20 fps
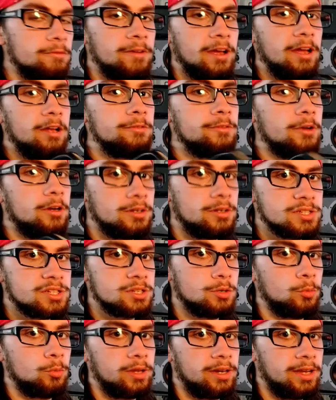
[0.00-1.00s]
Valve
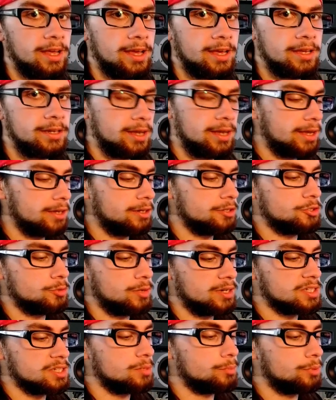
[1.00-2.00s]
also went ahead and
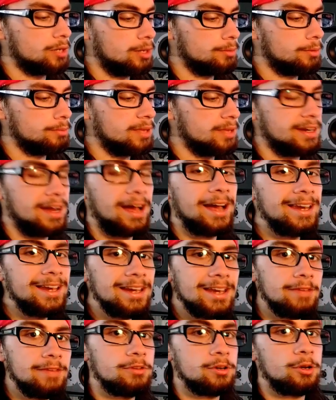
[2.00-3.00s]
addressed a problem that I
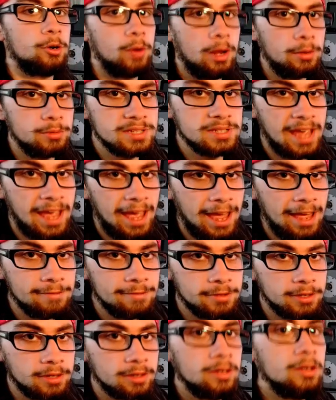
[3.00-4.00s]
didn't even know I was
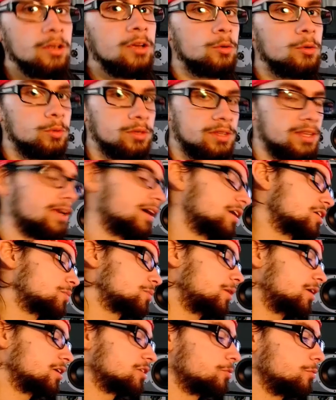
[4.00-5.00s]
having with the
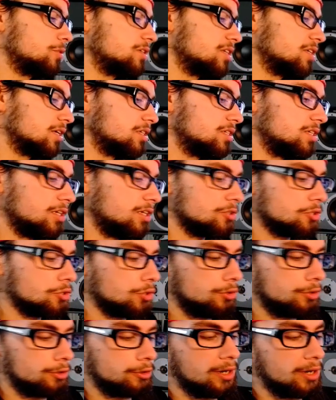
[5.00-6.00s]
Xbox 360
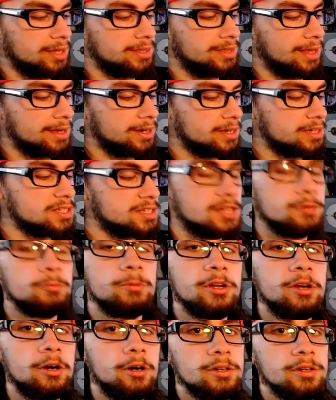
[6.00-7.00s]
controller, and that is in
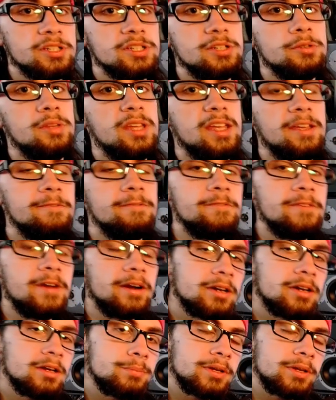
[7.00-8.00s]
regards to the
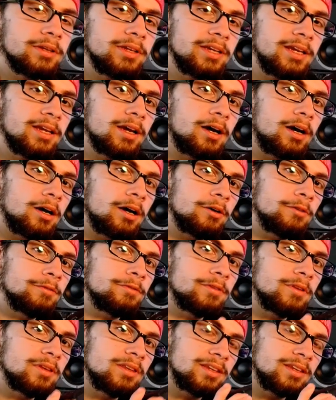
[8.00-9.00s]
variability of
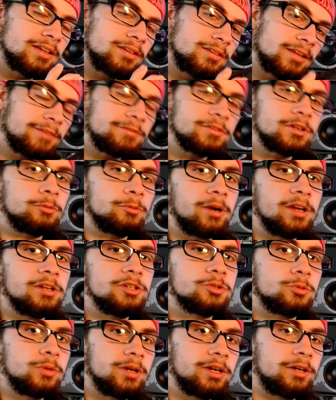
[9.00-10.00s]
the left and right
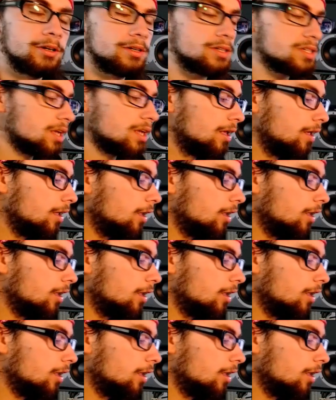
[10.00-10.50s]
triggers.